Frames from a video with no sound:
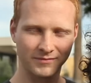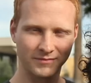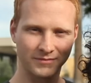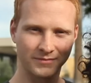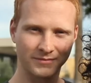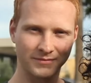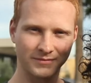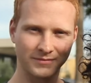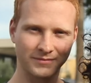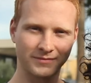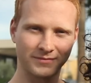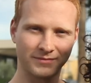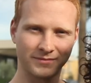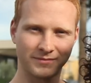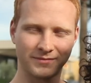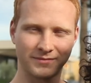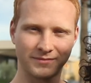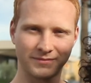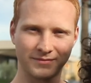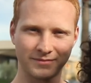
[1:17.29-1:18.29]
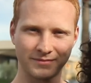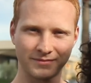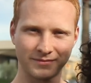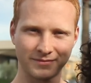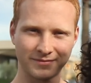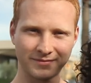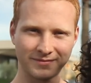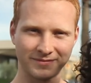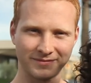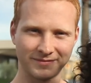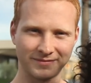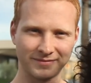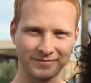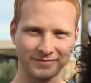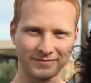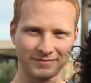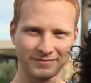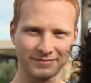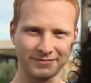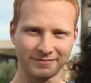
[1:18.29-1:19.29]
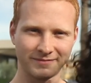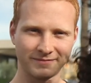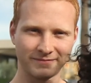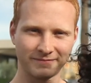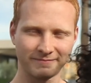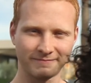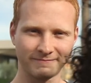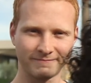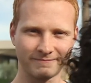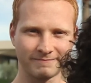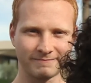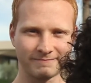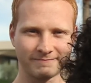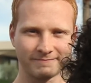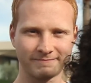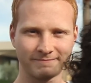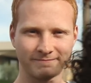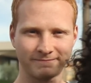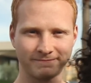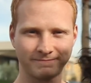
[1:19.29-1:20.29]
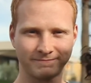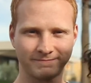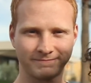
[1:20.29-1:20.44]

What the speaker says: No words are spoken by the person on screen.